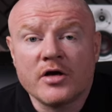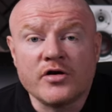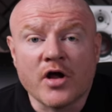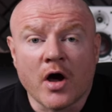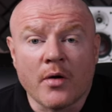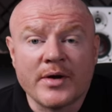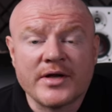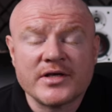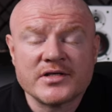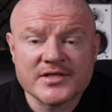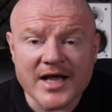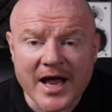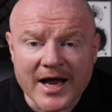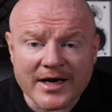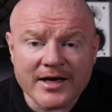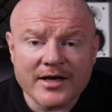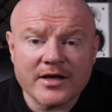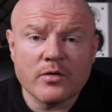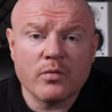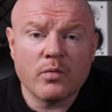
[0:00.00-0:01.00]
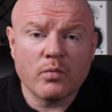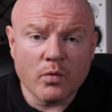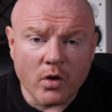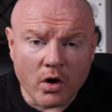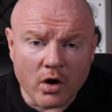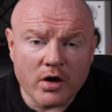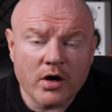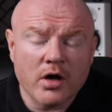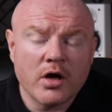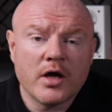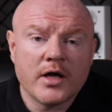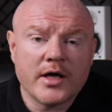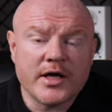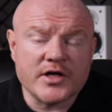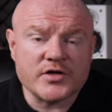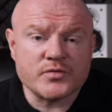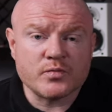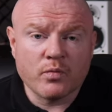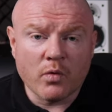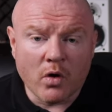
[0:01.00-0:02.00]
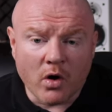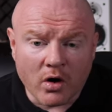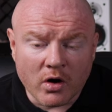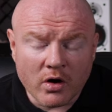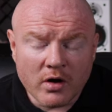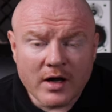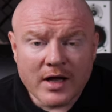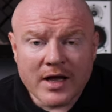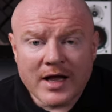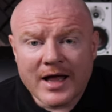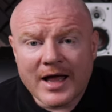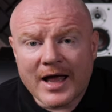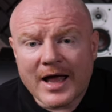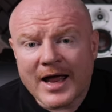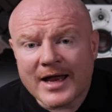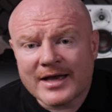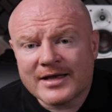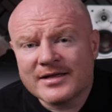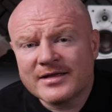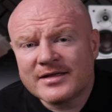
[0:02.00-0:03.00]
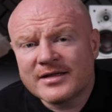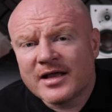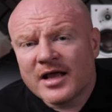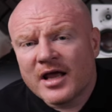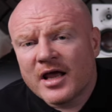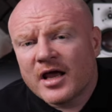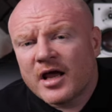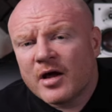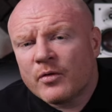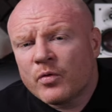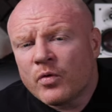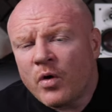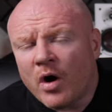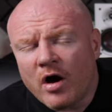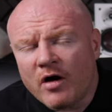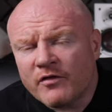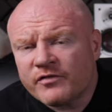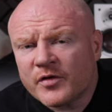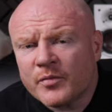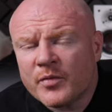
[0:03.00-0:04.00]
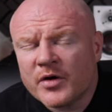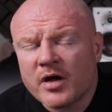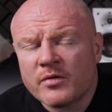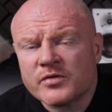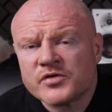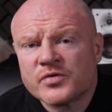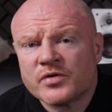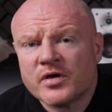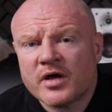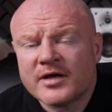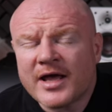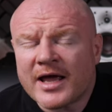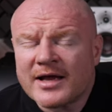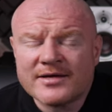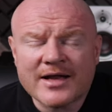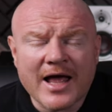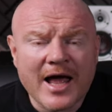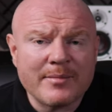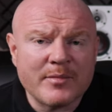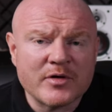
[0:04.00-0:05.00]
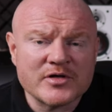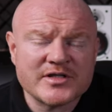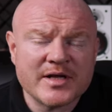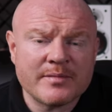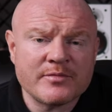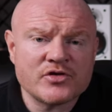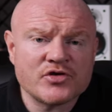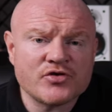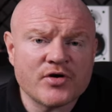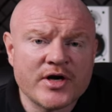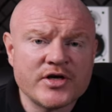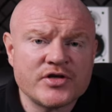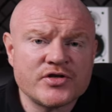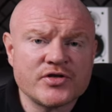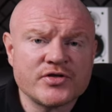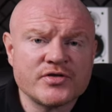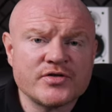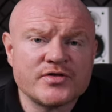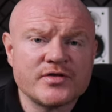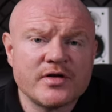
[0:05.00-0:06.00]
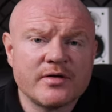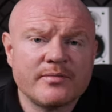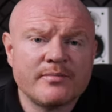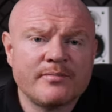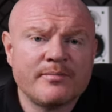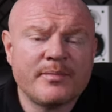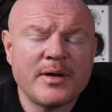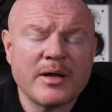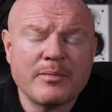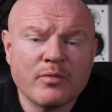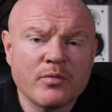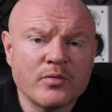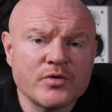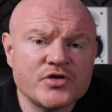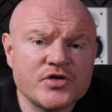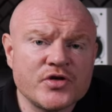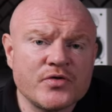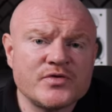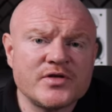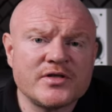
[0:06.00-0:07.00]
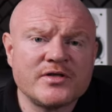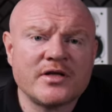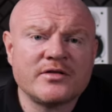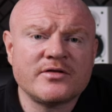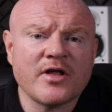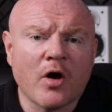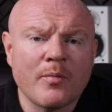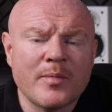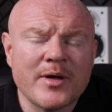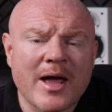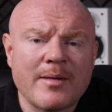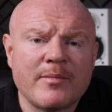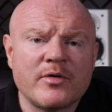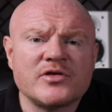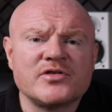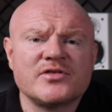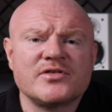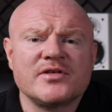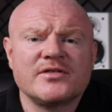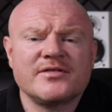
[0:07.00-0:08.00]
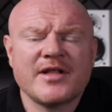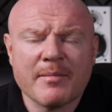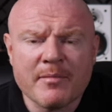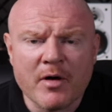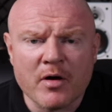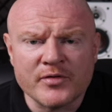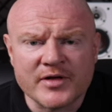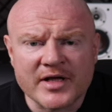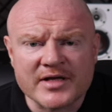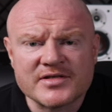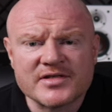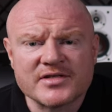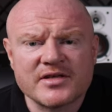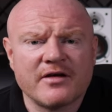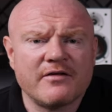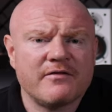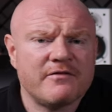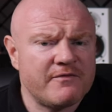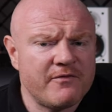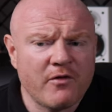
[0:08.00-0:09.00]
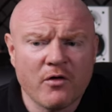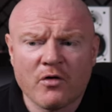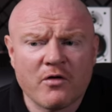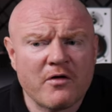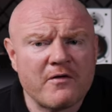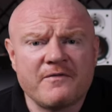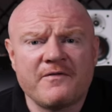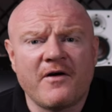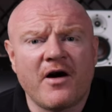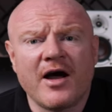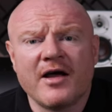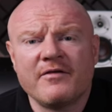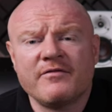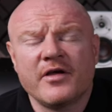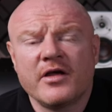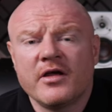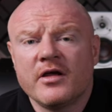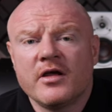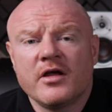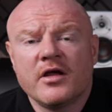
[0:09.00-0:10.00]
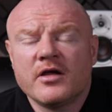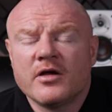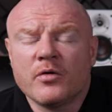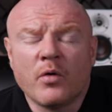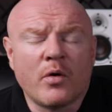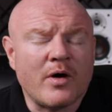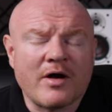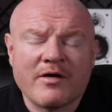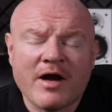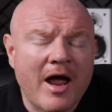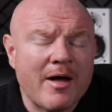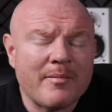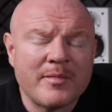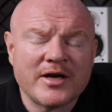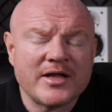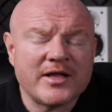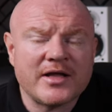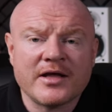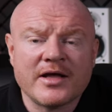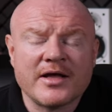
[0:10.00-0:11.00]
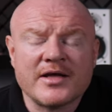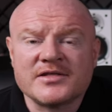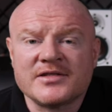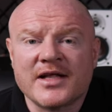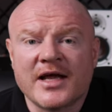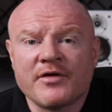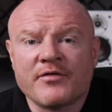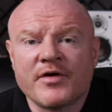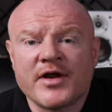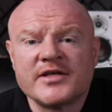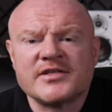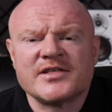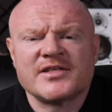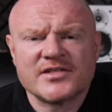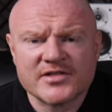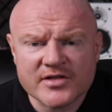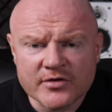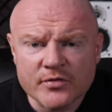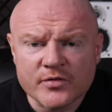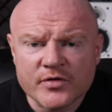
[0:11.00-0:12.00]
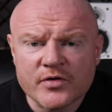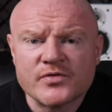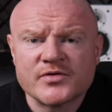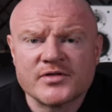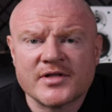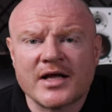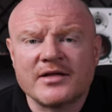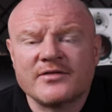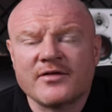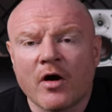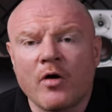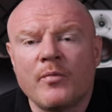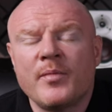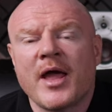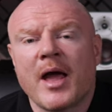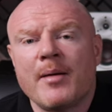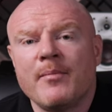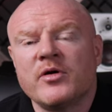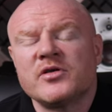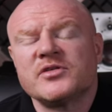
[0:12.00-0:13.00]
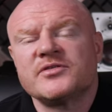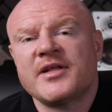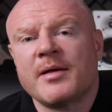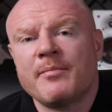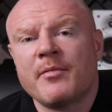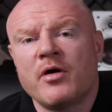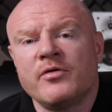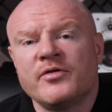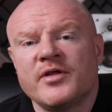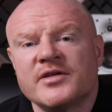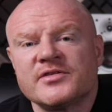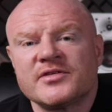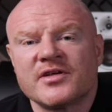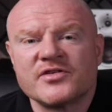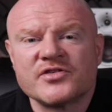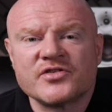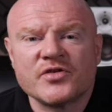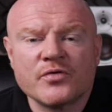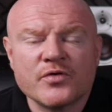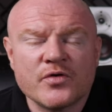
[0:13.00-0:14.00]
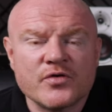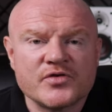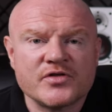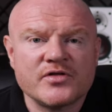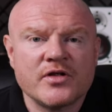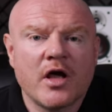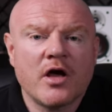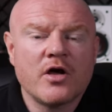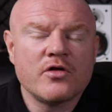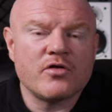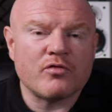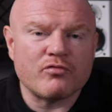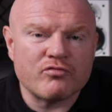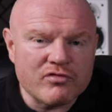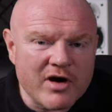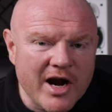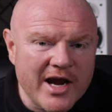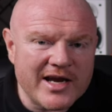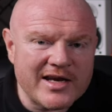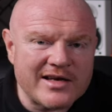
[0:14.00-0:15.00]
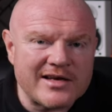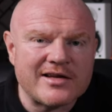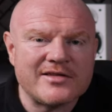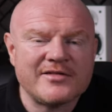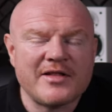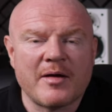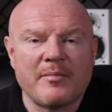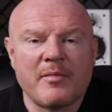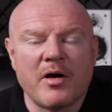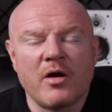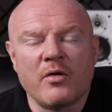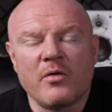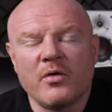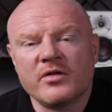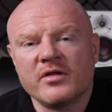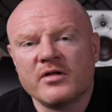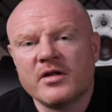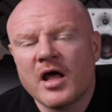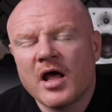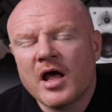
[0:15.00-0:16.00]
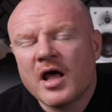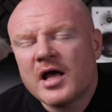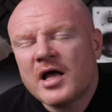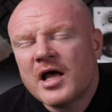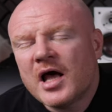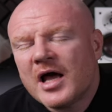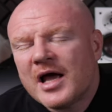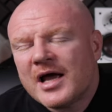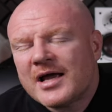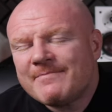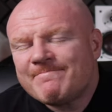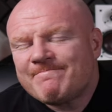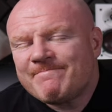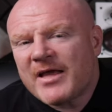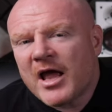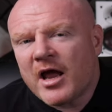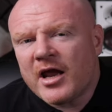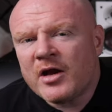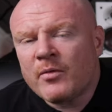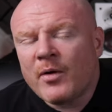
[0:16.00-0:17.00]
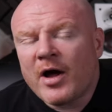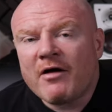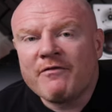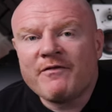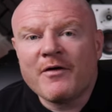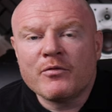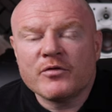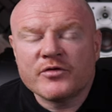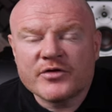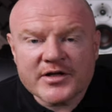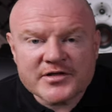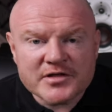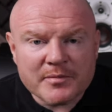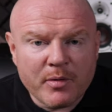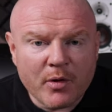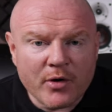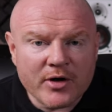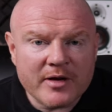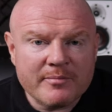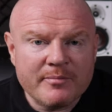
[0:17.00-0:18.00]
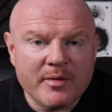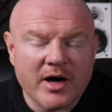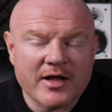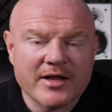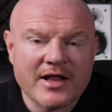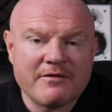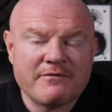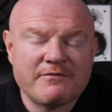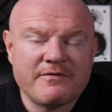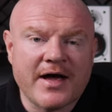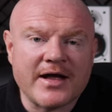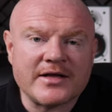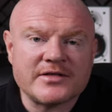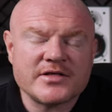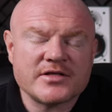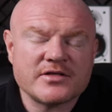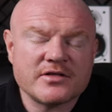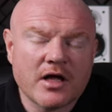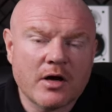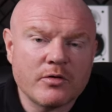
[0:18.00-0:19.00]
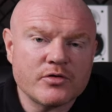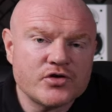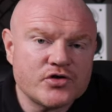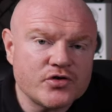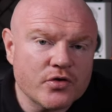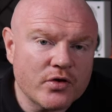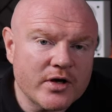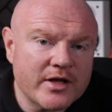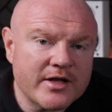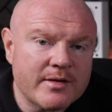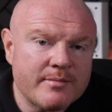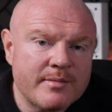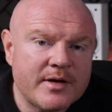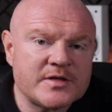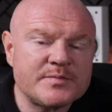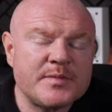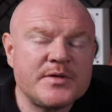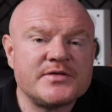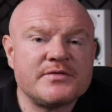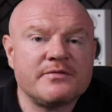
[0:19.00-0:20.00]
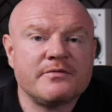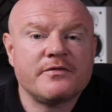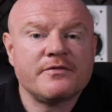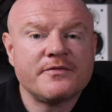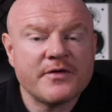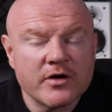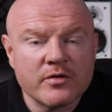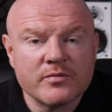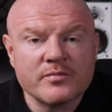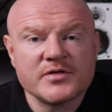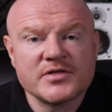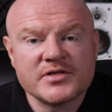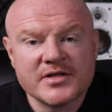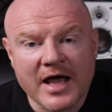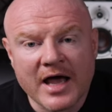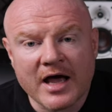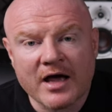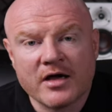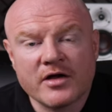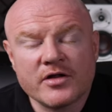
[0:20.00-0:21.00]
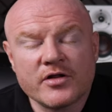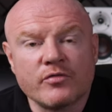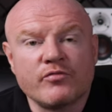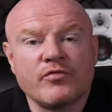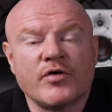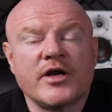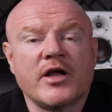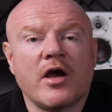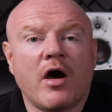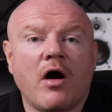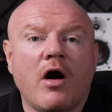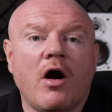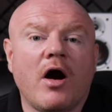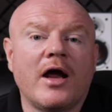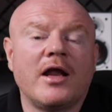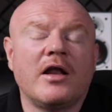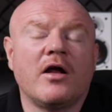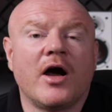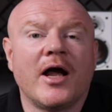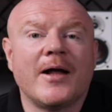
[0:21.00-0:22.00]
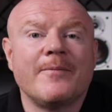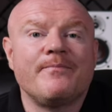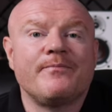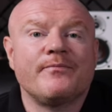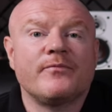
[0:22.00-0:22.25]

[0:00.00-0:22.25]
and know exactly what is what. And quite often when I was getting Atmos demonstrations, people was using the Dolby Atmos demo disc, 4 or 5 or how many years later it is, still using that Dolby Atmos demo disc, still using the Rain demo. And in a way, I felt disappointed by that fact. It's like, surely there must be some films now that really highlight